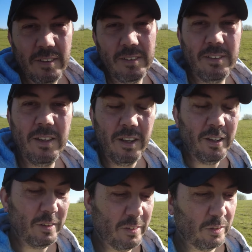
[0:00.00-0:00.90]
So
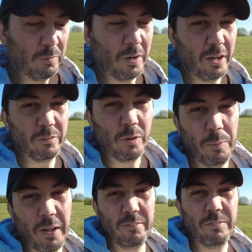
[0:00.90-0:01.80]
I don't know what I've
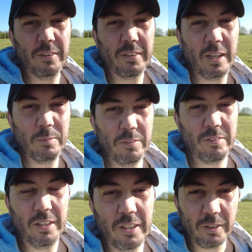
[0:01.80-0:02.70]
got planned for the day
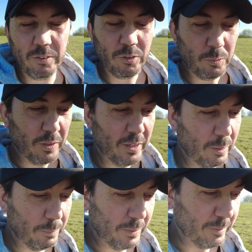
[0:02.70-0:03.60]
once Ian goes to
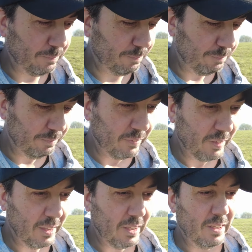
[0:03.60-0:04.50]
work, but
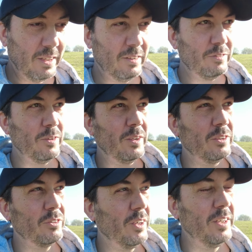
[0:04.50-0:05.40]
I thought
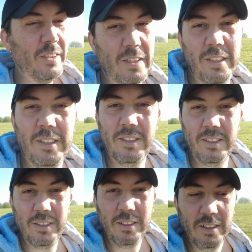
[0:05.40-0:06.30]
I'd try and
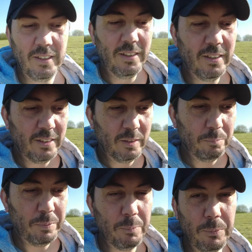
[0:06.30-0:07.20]

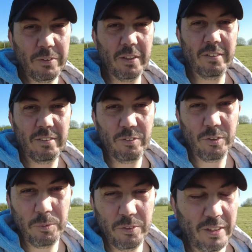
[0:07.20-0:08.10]
be productive.
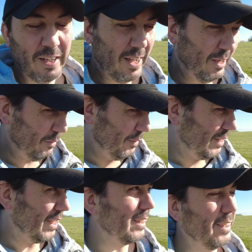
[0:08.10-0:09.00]
So we'll see how
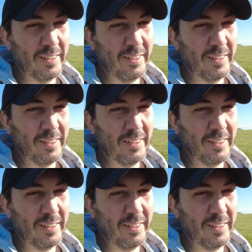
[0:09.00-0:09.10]
that